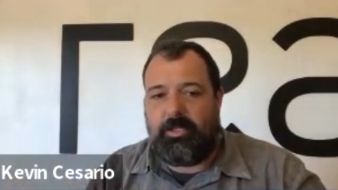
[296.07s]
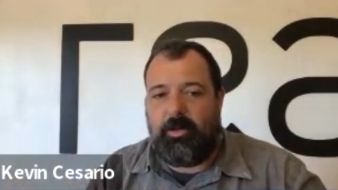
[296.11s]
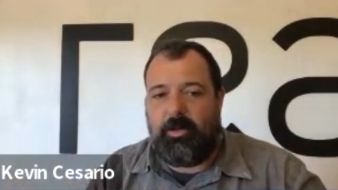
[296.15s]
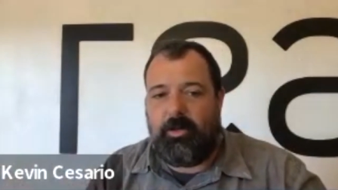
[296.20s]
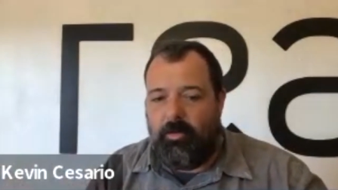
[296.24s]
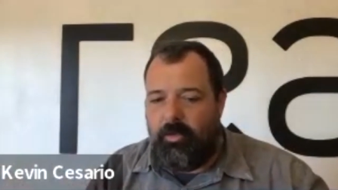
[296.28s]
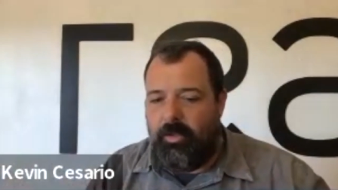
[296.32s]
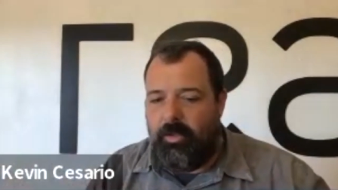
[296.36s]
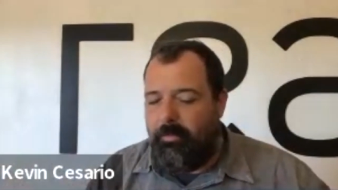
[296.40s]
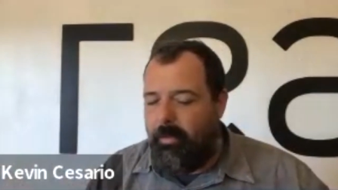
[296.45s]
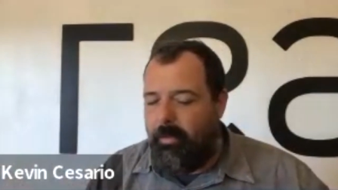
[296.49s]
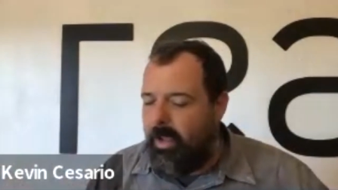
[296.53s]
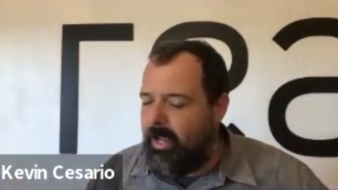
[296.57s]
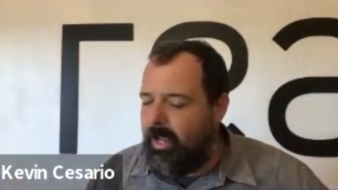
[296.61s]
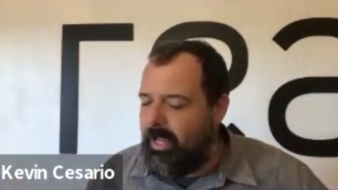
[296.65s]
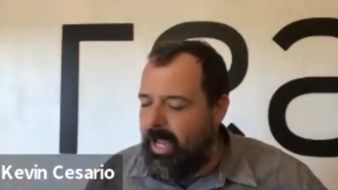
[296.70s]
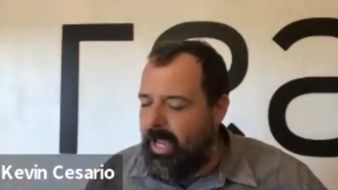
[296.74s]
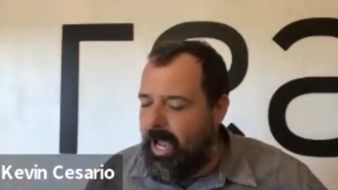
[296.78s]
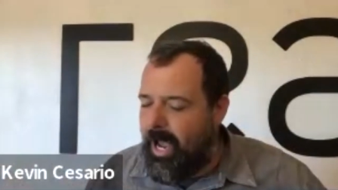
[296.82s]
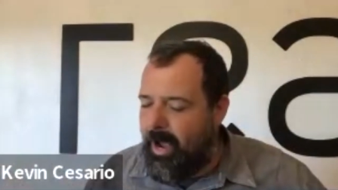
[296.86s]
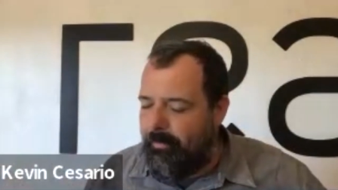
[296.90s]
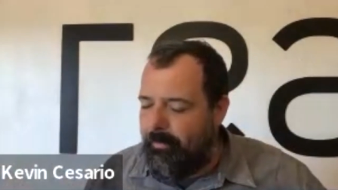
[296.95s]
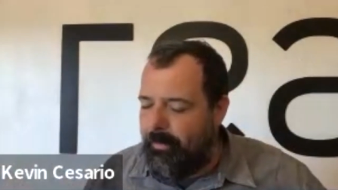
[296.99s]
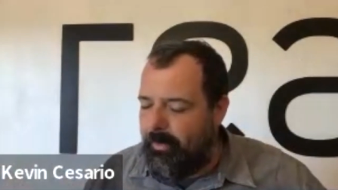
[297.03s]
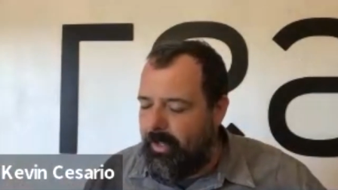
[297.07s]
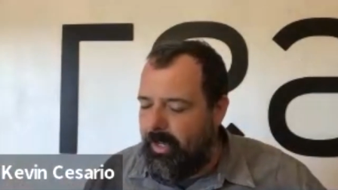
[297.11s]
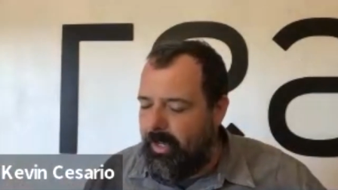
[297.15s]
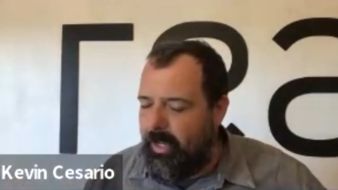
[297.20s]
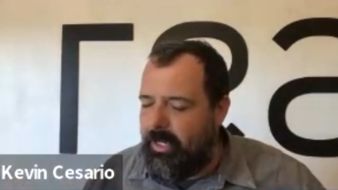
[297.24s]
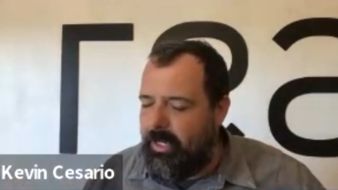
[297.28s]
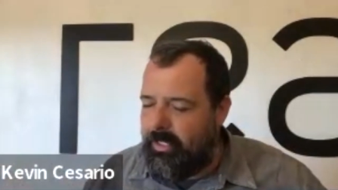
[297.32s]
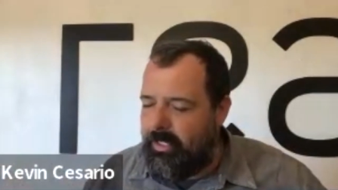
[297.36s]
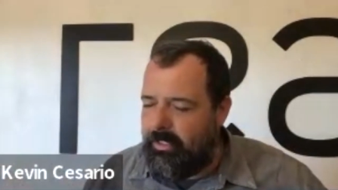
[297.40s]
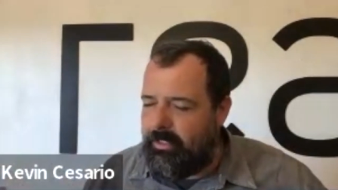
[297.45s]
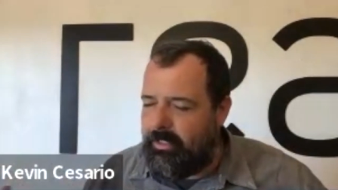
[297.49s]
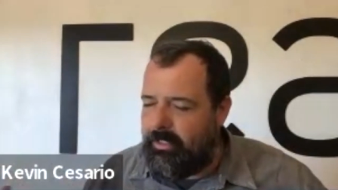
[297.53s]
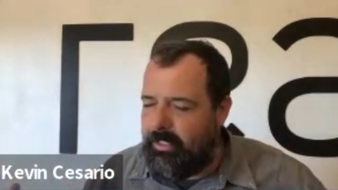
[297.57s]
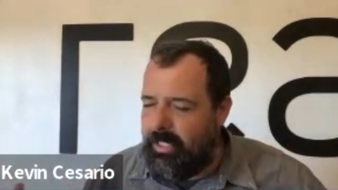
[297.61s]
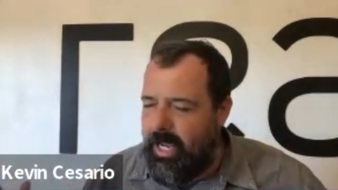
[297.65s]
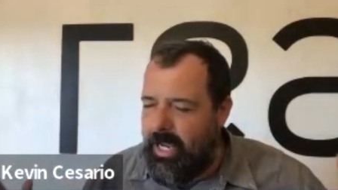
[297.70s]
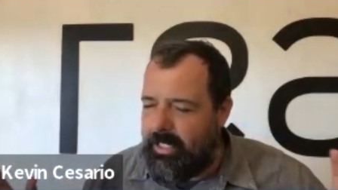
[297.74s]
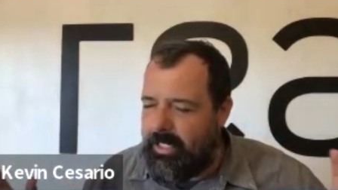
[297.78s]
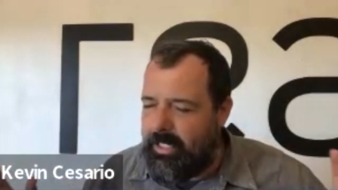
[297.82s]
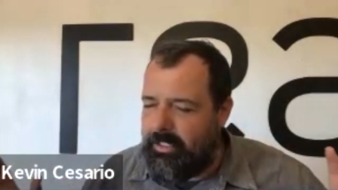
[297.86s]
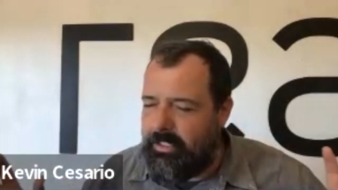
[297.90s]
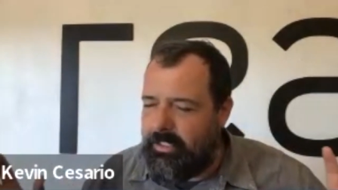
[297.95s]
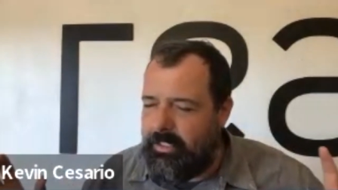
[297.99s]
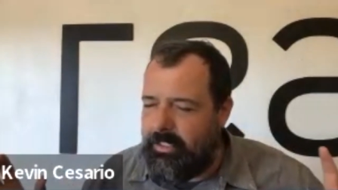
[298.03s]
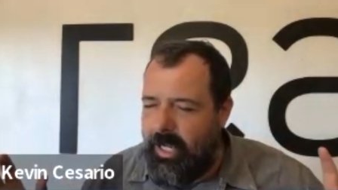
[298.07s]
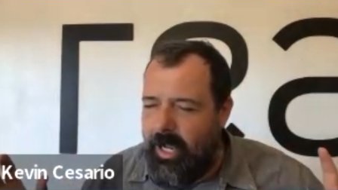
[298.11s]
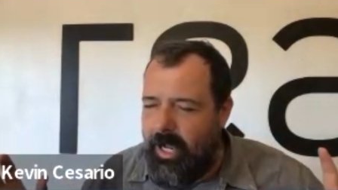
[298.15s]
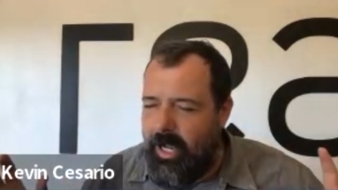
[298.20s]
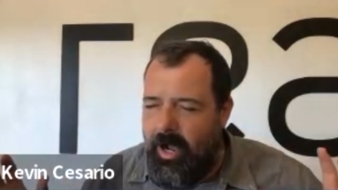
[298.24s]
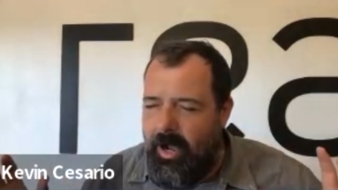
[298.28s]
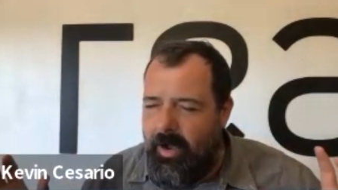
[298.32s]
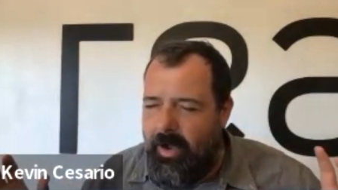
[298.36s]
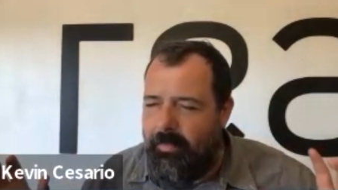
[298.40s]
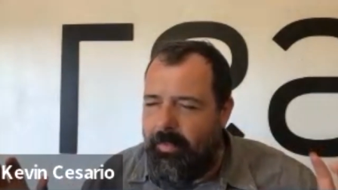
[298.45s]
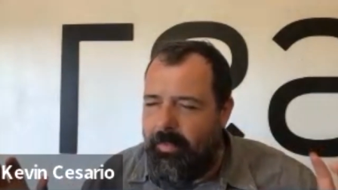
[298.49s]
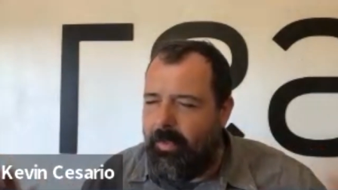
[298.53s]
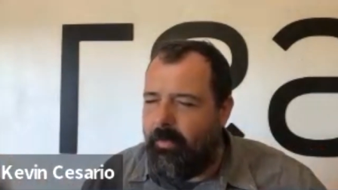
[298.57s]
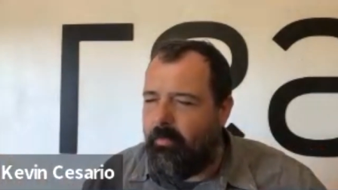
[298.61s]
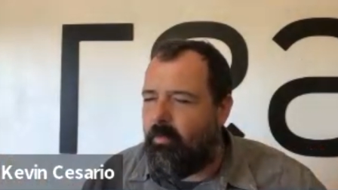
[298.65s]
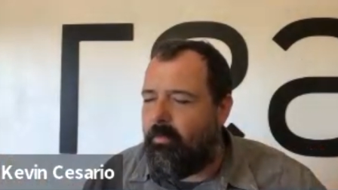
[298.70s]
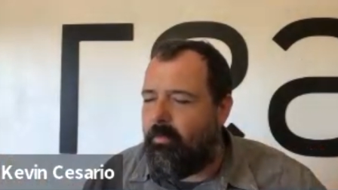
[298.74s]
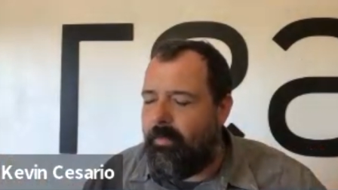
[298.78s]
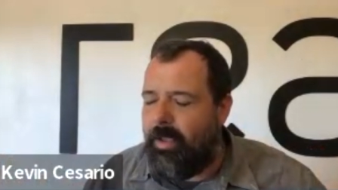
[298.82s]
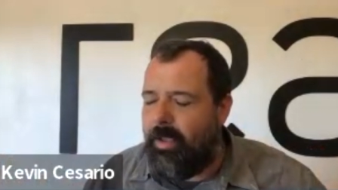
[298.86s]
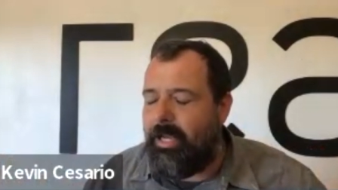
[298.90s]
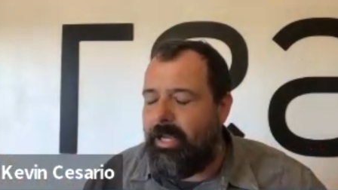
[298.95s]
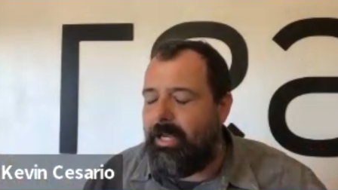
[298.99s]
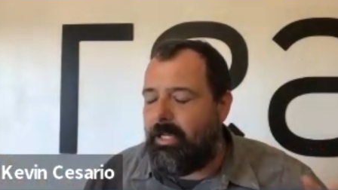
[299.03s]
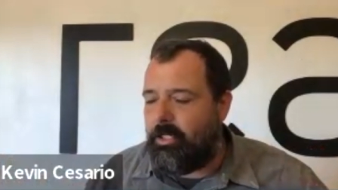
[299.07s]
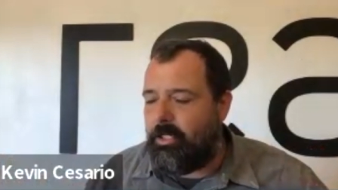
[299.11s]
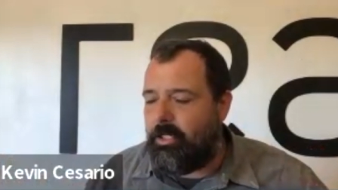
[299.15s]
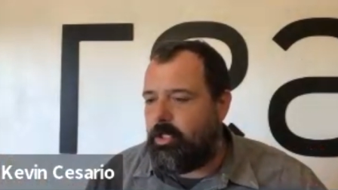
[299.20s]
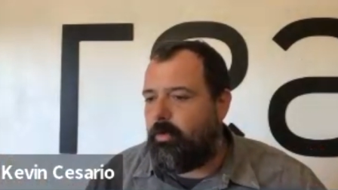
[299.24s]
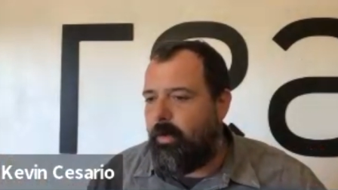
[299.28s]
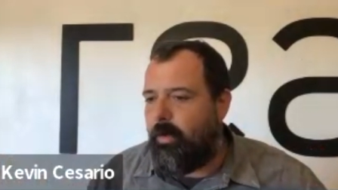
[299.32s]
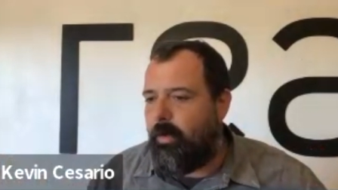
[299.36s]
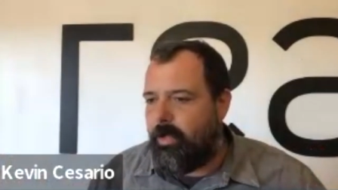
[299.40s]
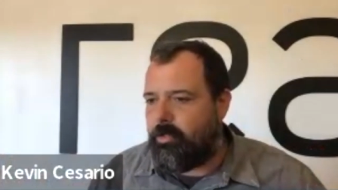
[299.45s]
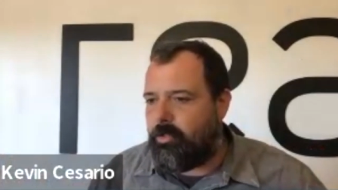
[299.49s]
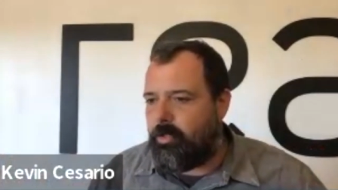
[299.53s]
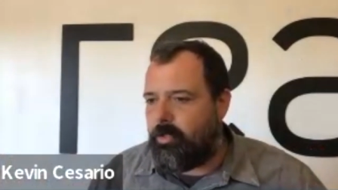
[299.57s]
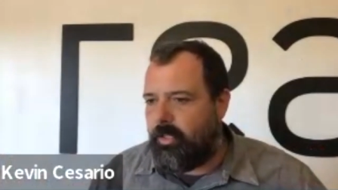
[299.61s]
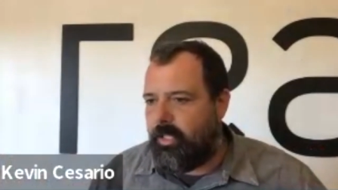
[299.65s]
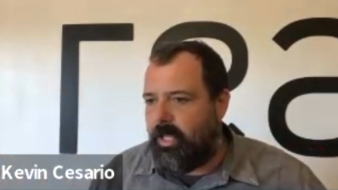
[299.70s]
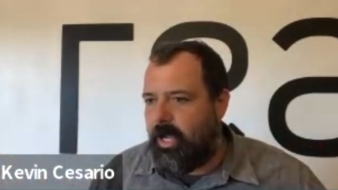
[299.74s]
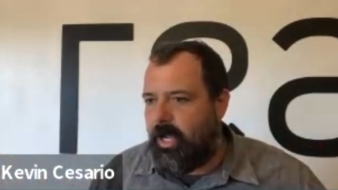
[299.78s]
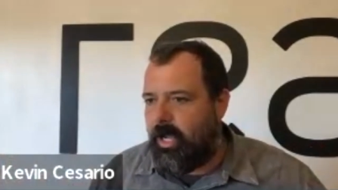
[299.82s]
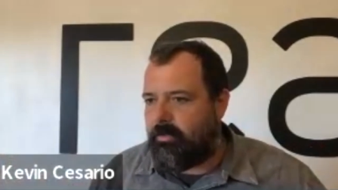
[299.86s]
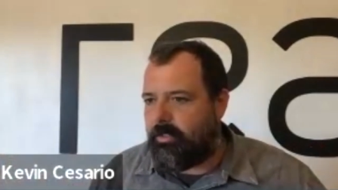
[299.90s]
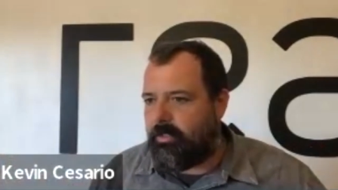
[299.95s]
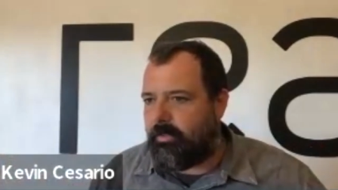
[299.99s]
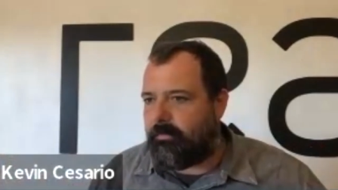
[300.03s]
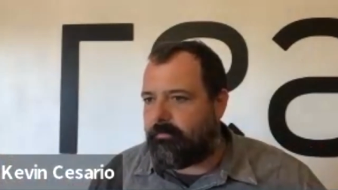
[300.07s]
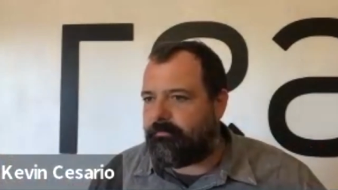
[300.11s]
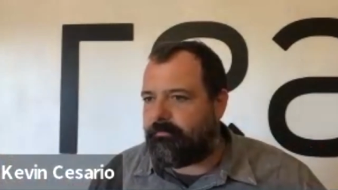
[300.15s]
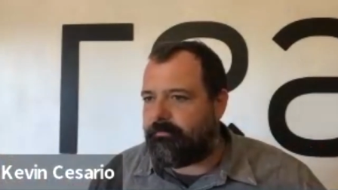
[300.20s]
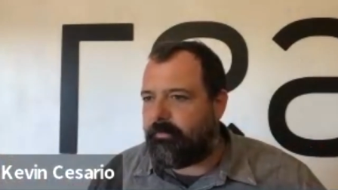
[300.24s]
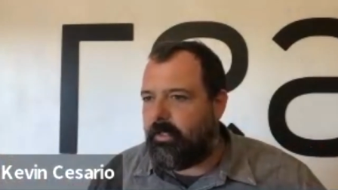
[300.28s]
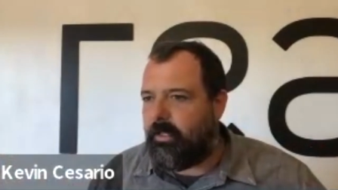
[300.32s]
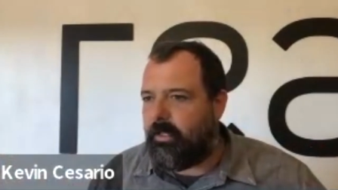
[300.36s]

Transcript: You're only paying capital gains taxes on the remaining 200,000